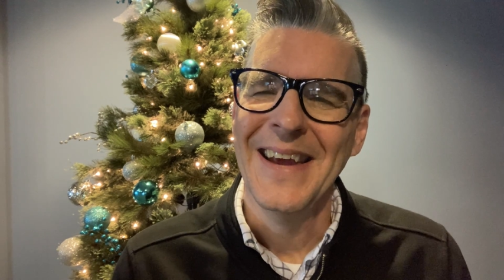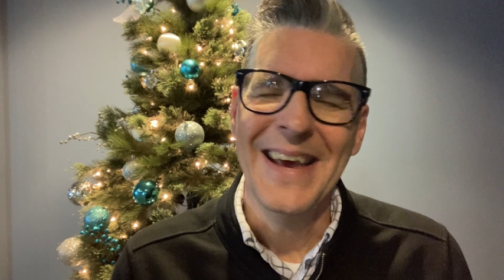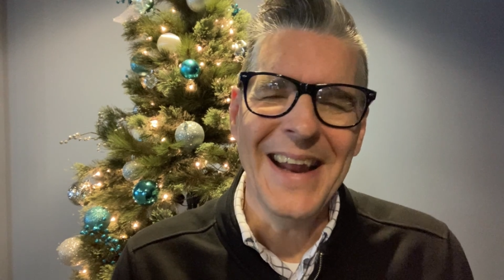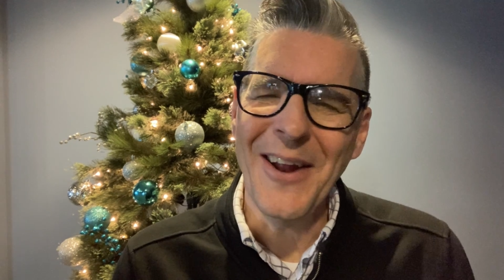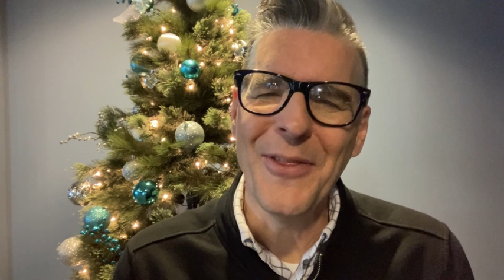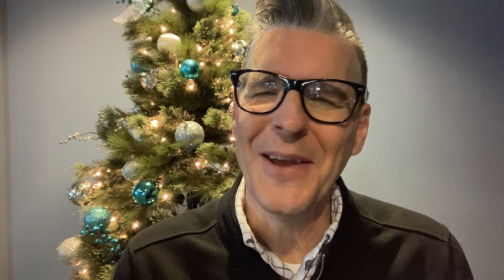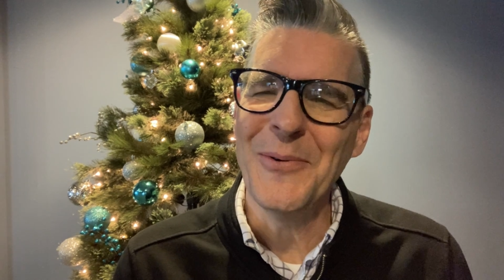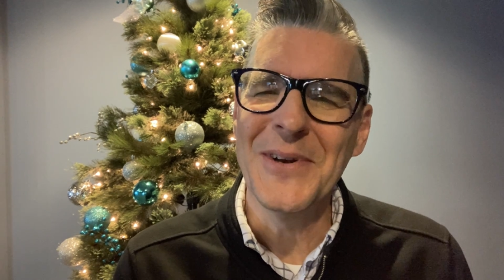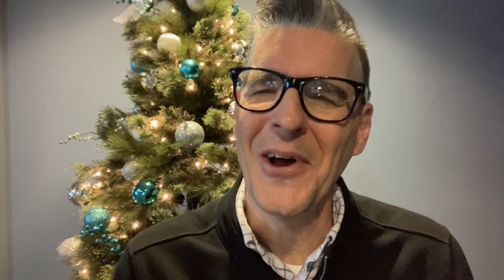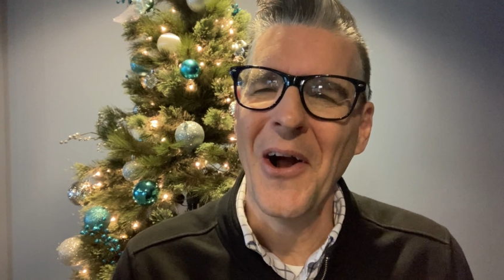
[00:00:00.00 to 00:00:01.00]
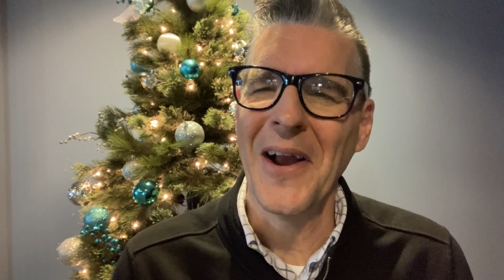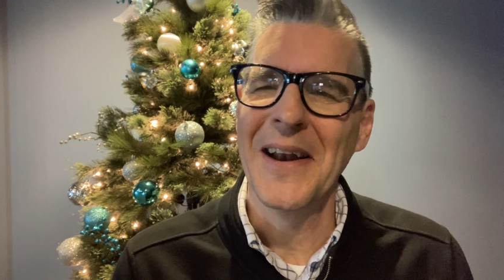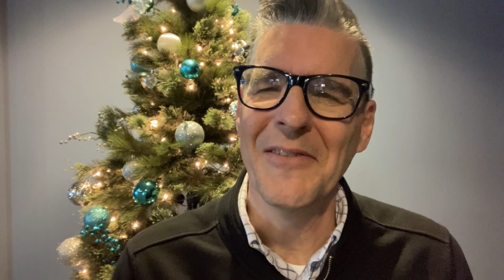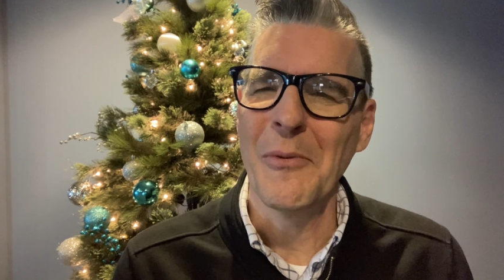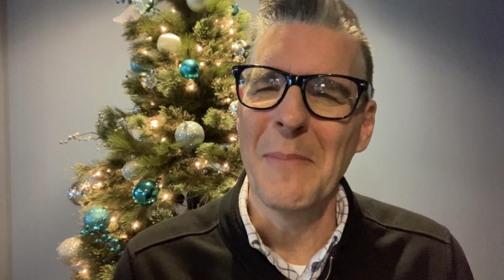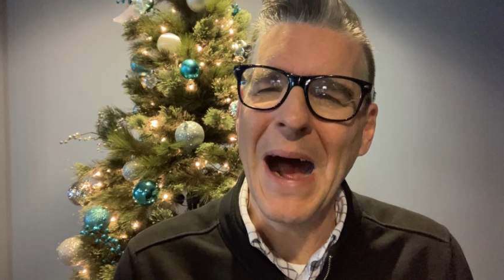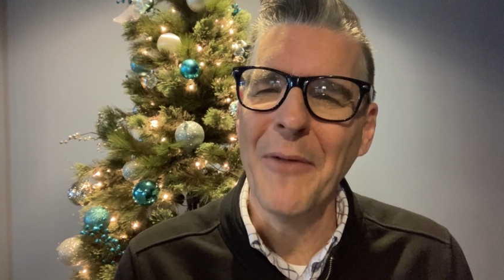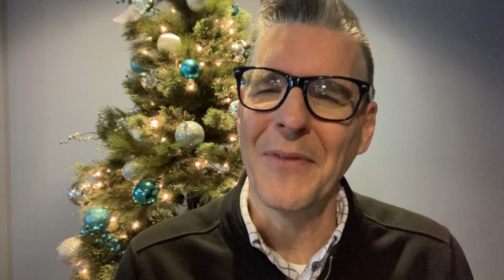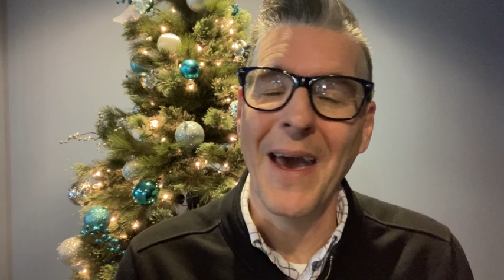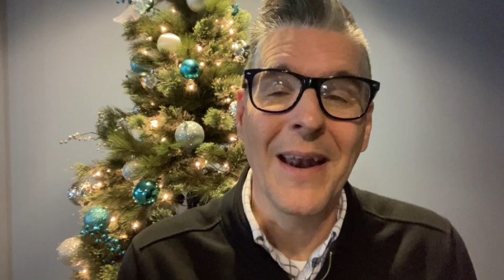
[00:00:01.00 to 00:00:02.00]
And I don't think we talk enough
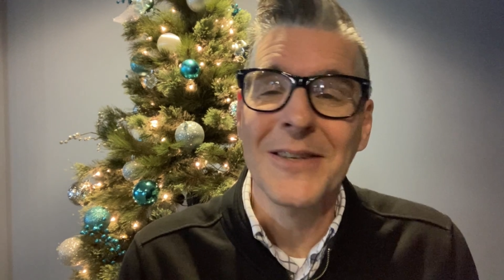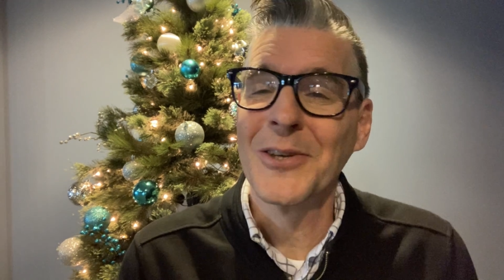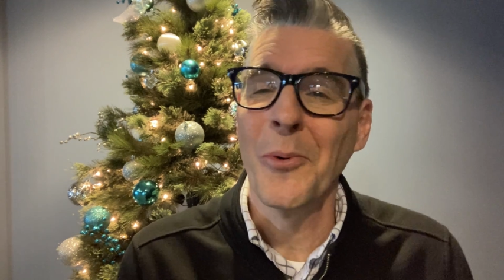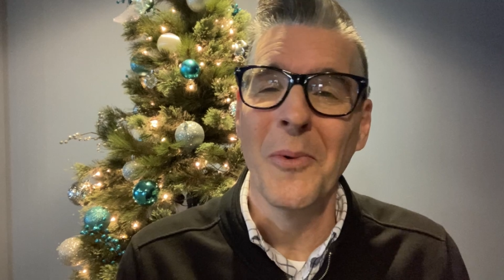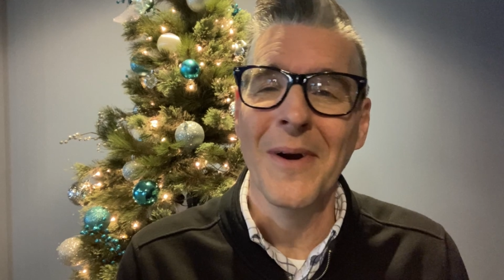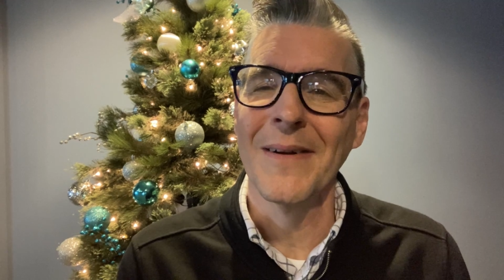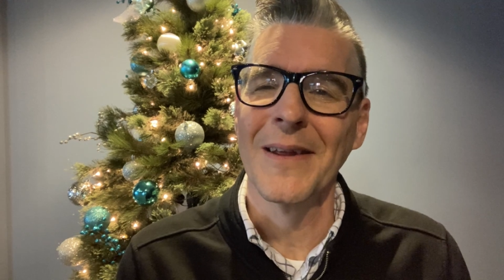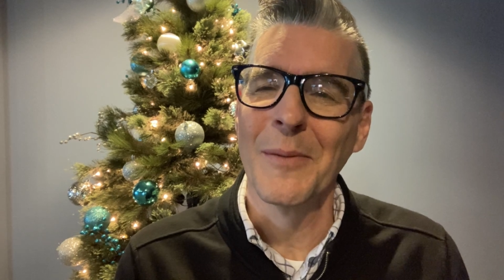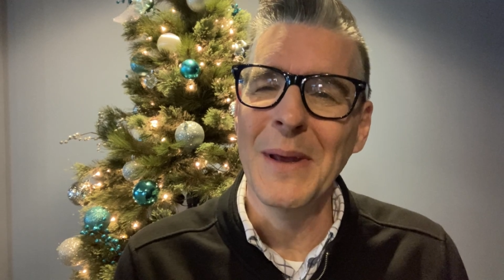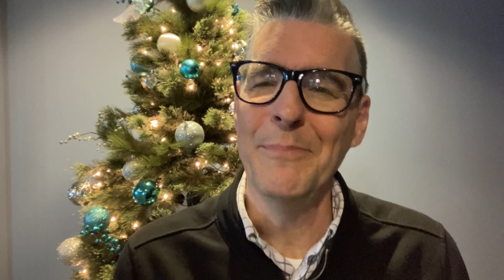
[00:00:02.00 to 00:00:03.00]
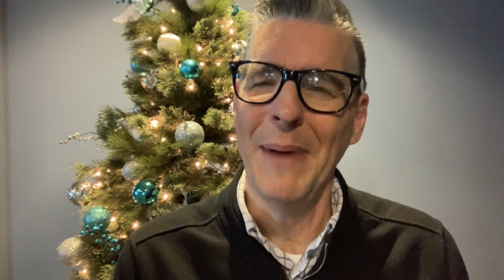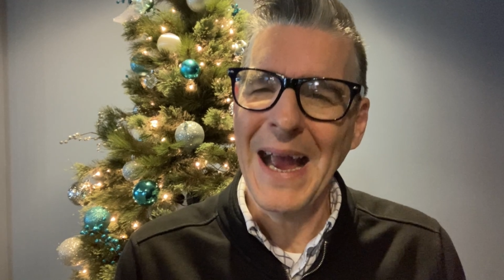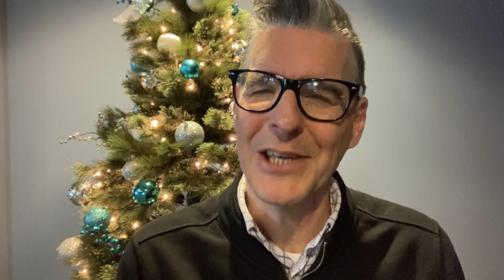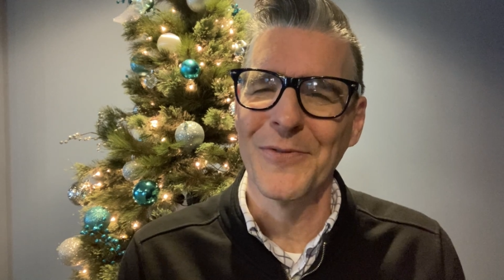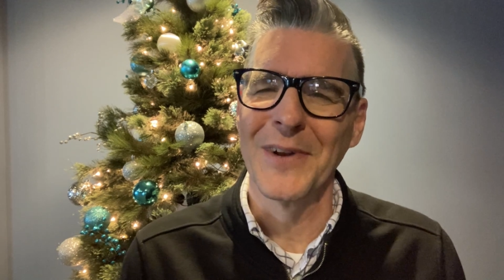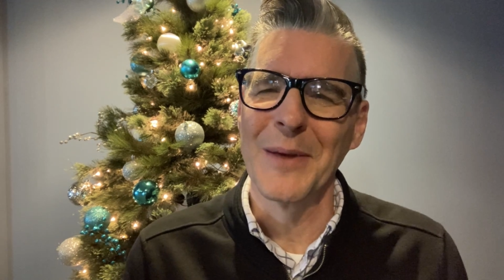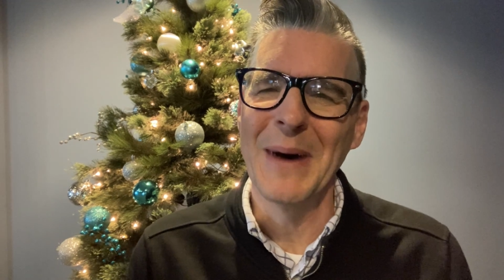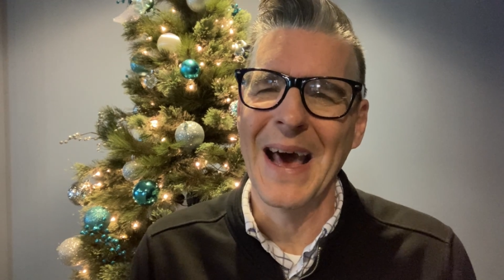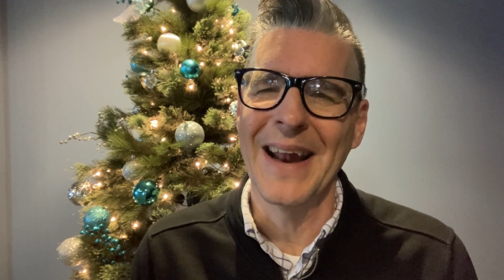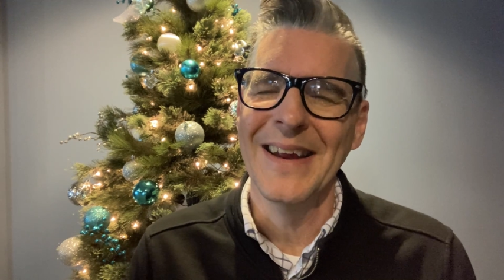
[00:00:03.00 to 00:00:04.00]
about that. And so we're a little bit bashful
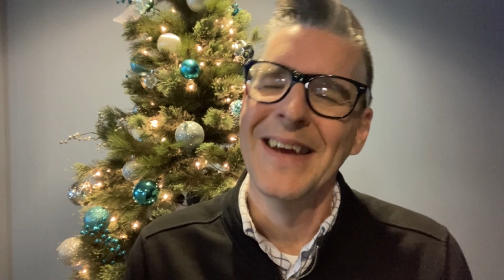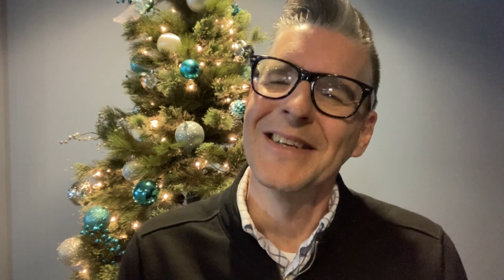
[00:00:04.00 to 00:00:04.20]
about it.